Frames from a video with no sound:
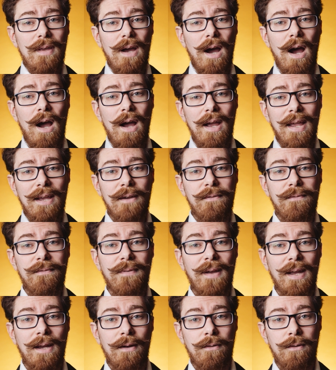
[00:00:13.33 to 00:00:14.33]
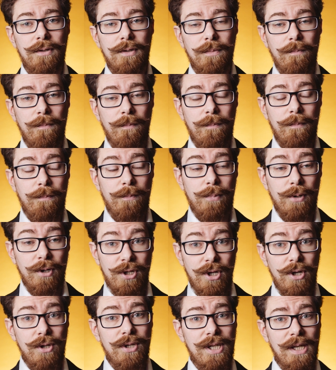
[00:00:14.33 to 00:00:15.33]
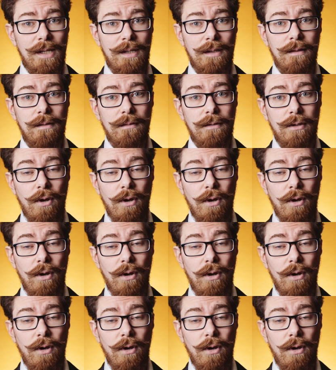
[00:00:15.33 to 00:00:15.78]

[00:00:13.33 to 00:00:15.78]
that I have found producing